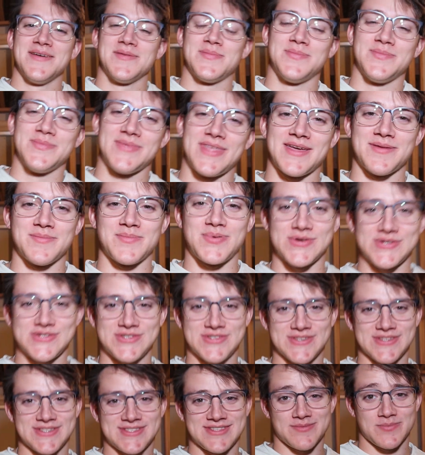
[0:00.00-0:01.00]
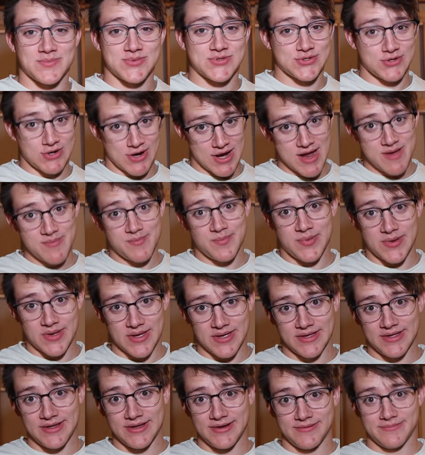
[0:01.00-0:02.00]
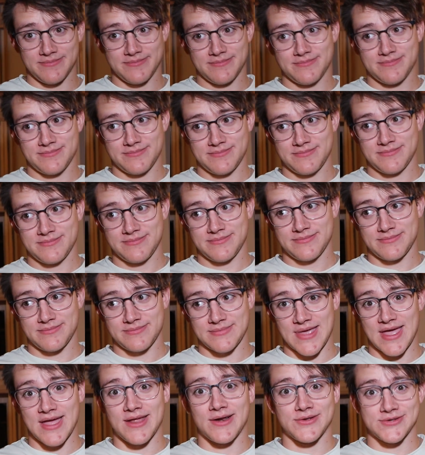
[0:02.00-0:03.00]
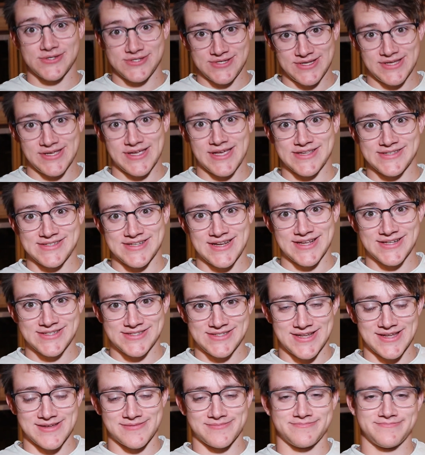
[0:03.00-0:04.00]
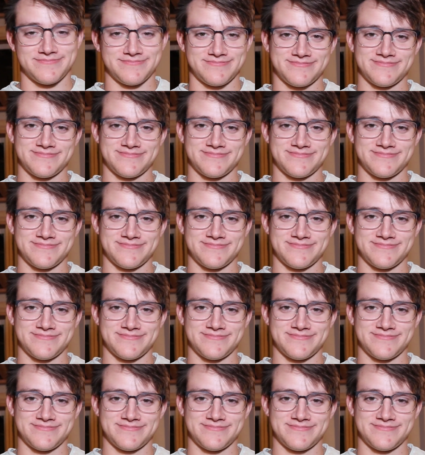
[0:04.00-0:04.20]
And then push the subscribe button. And I'll see you guys next time.